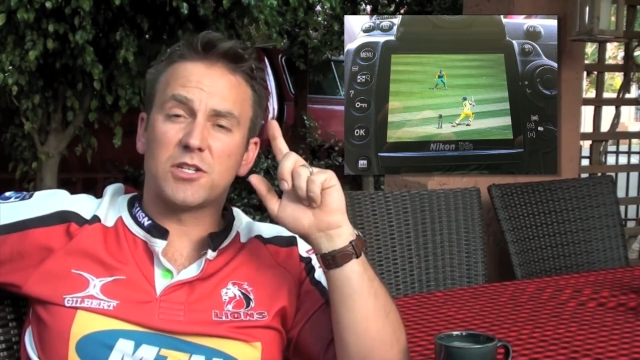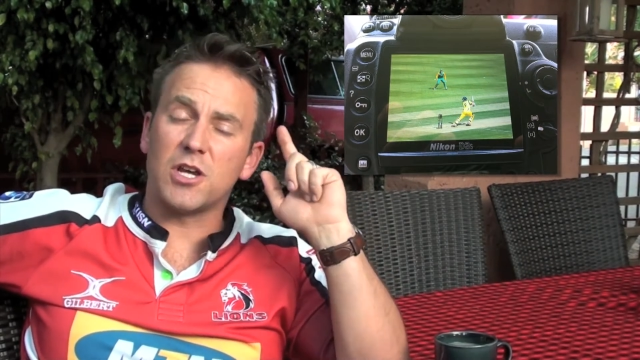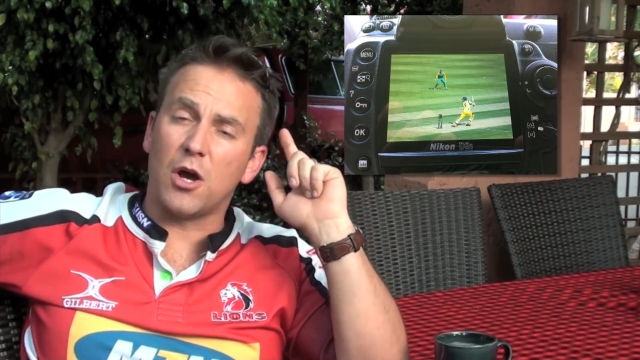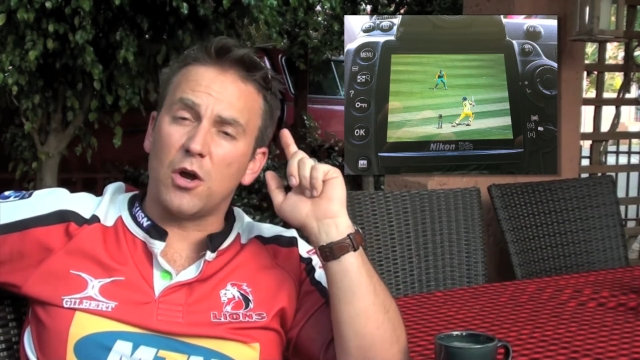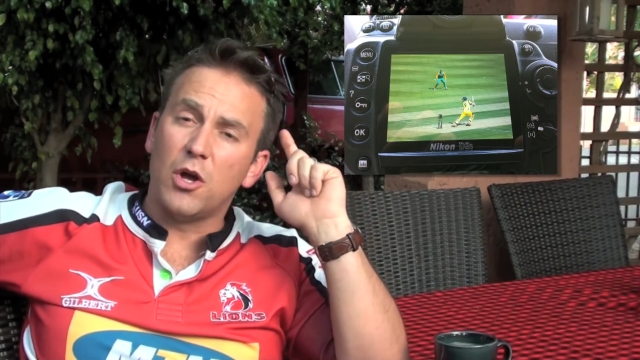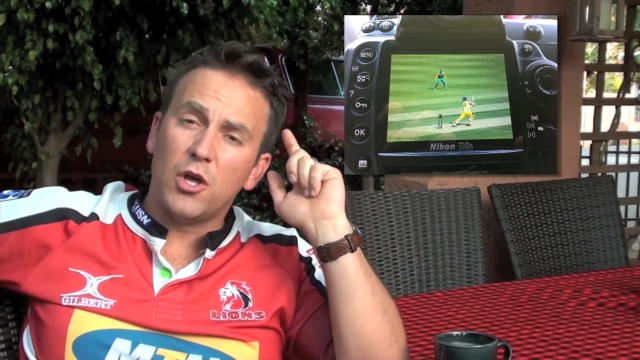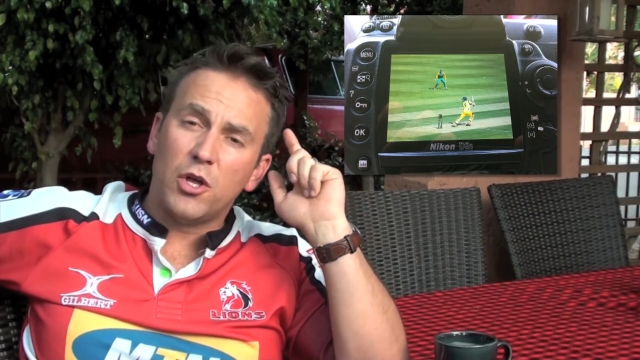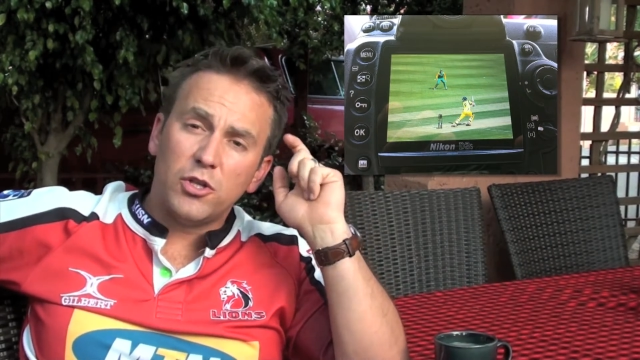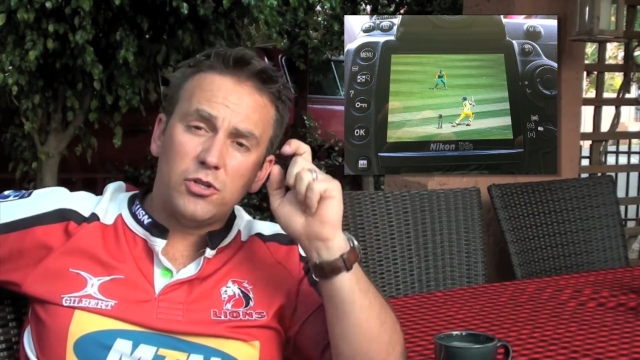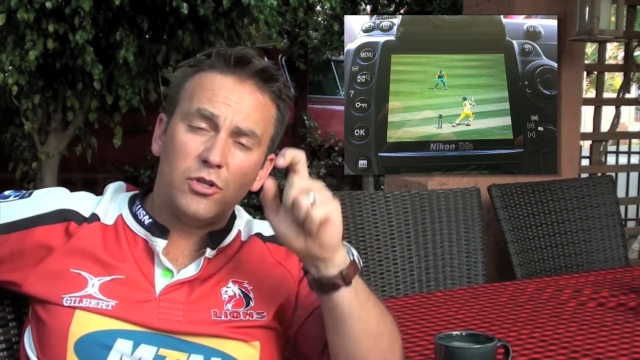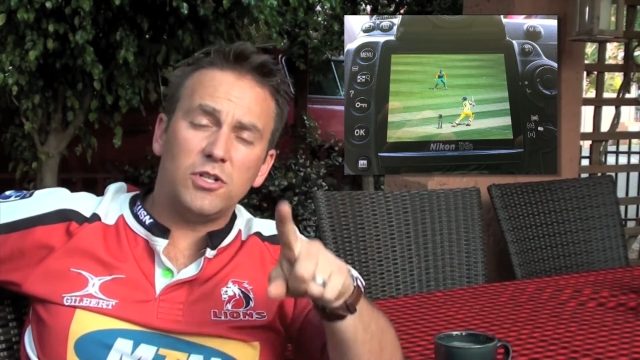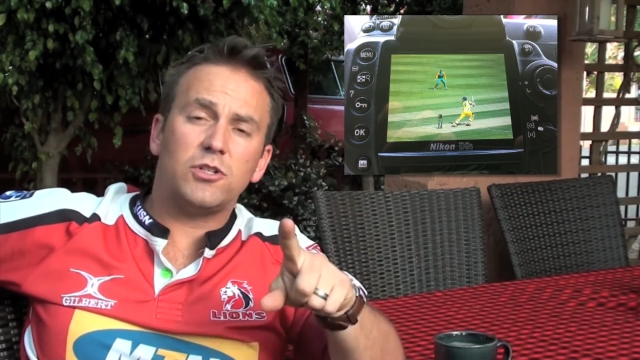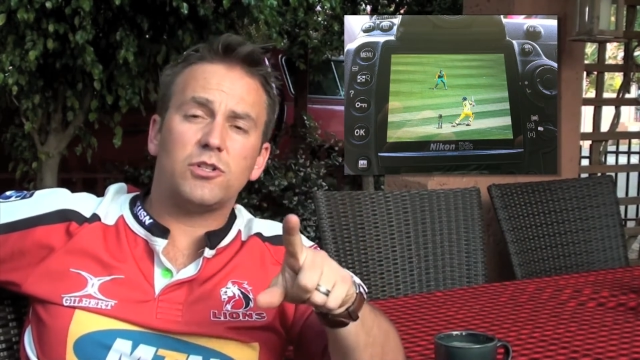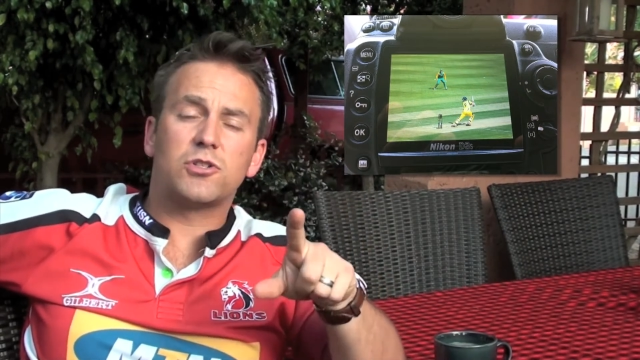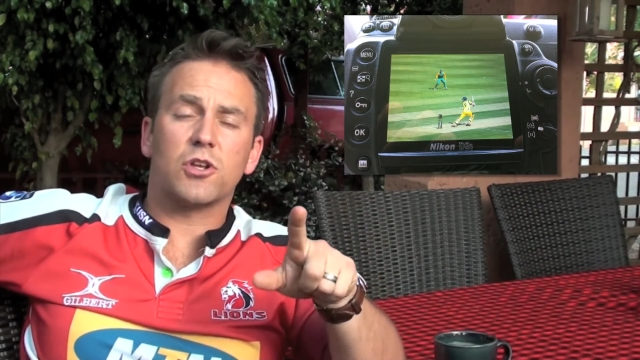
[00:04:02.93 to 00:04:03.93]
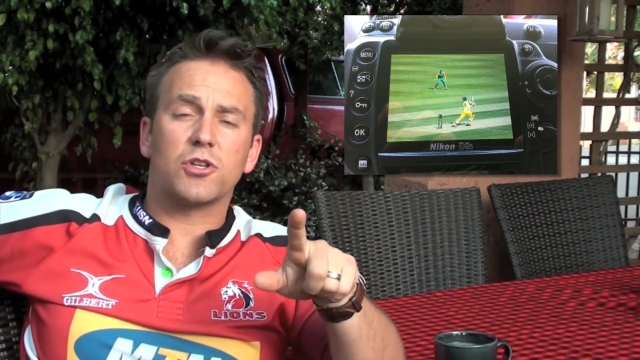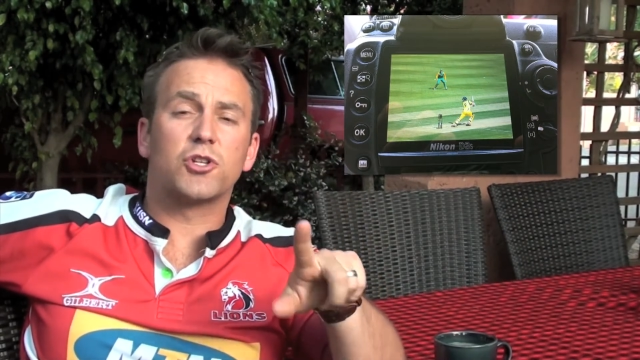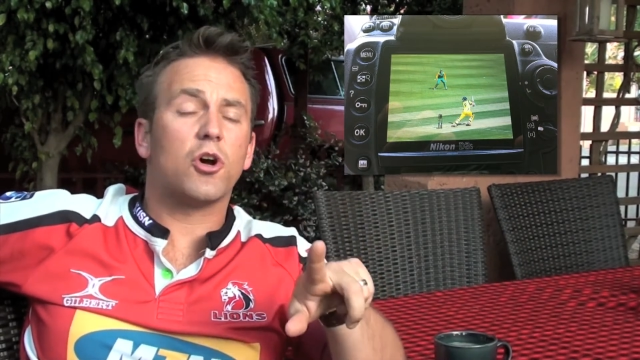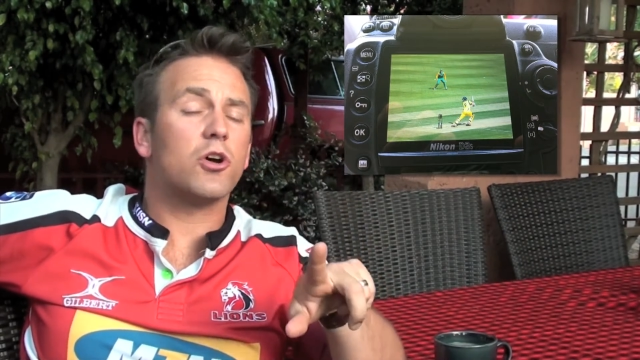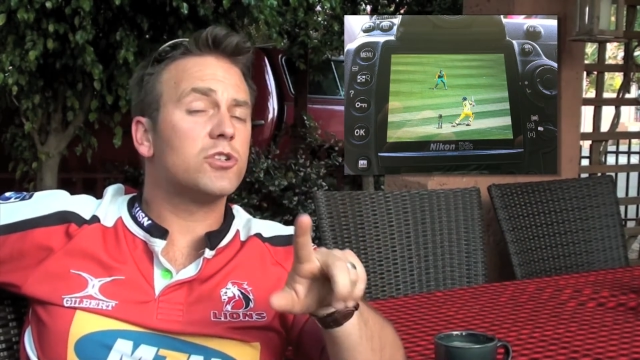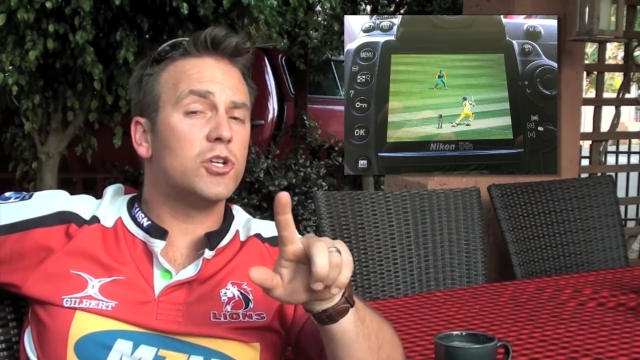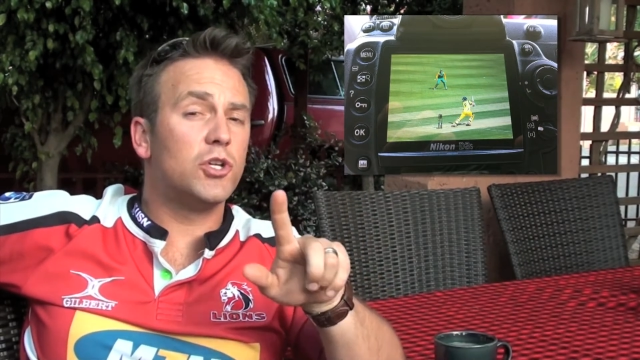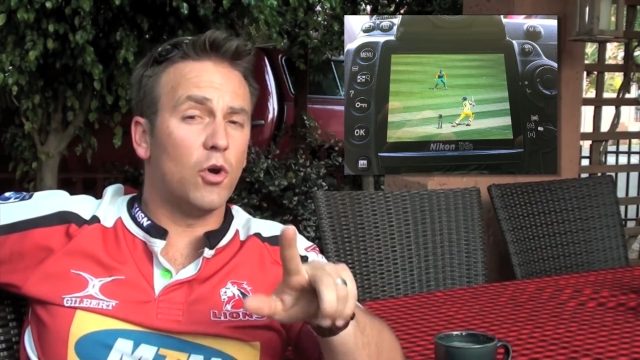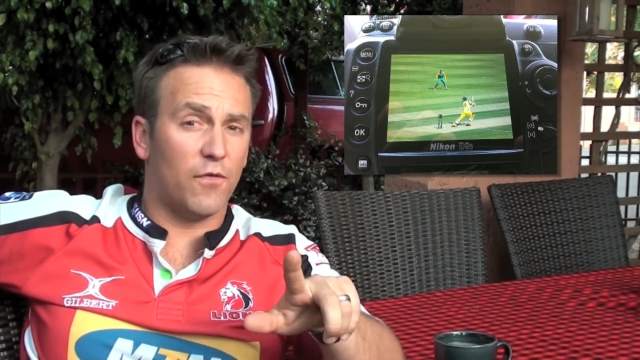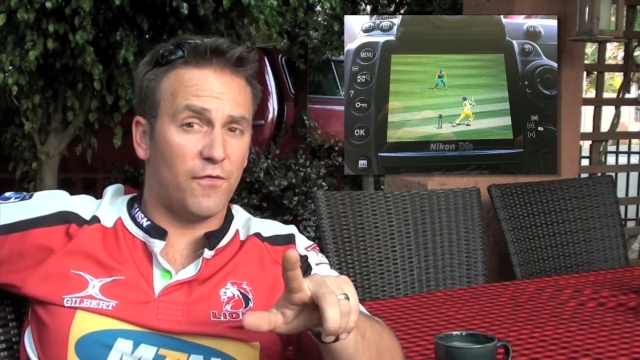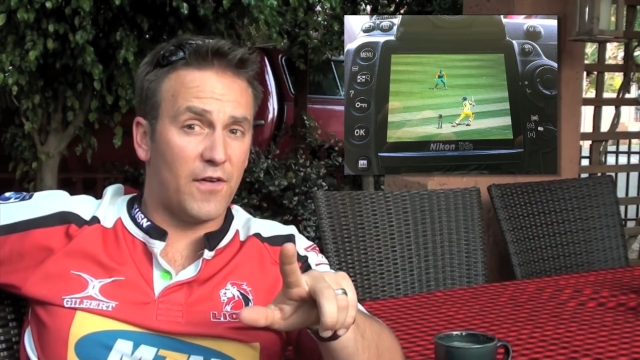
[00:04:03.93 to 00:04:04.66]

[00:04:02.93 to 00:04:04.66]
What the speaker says: So, you need to start charging your